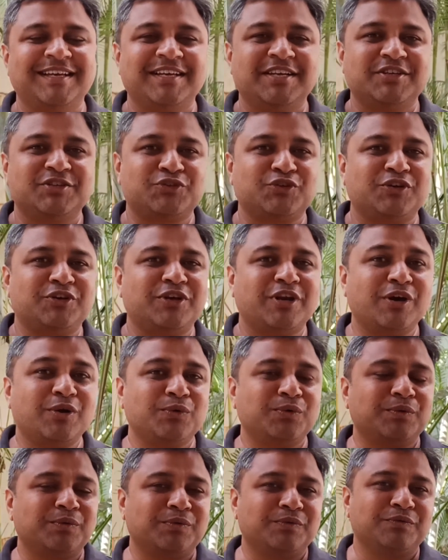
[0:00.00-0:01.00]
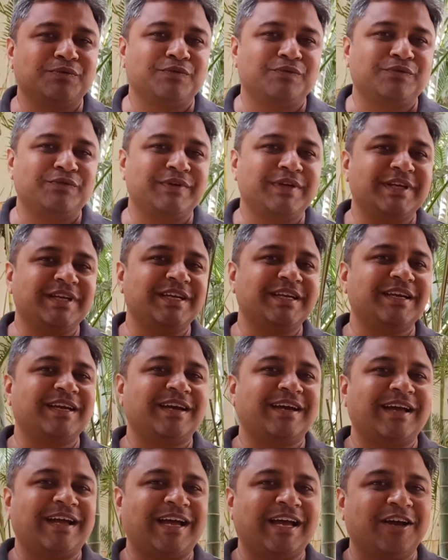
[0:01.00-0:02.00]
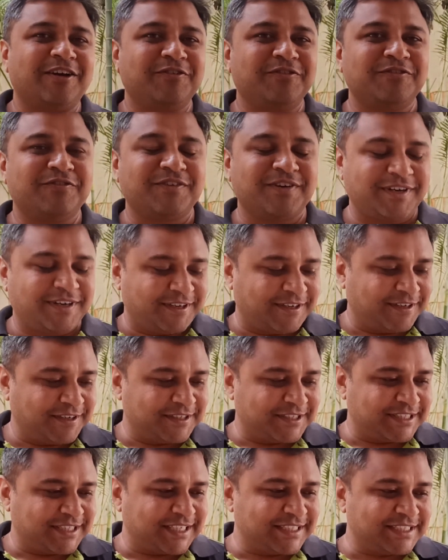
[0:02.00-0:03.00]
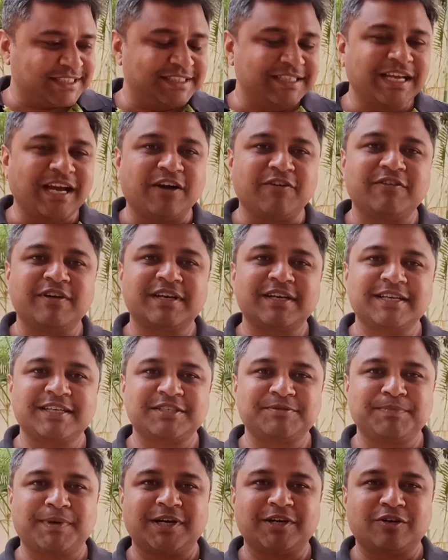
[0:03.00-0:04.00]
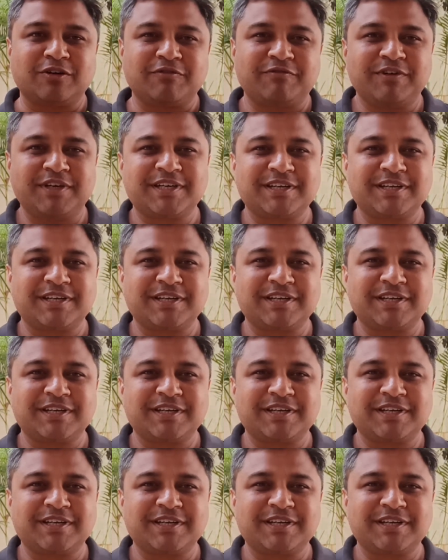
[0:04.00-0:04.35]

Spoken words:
So now we have touched the awareness part of it